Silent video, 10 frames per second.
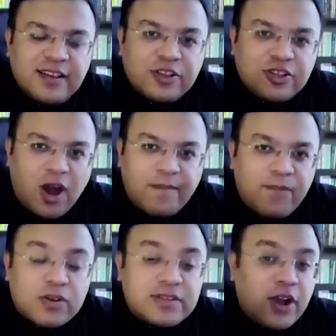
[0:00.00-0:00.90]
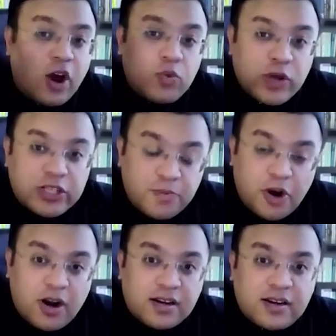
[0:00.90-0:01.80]
stop focusing on which
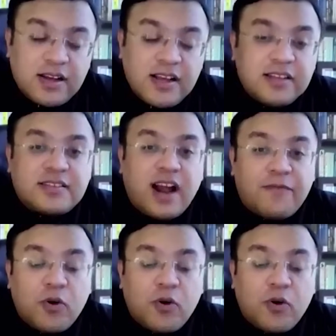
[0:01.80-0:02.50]
product, start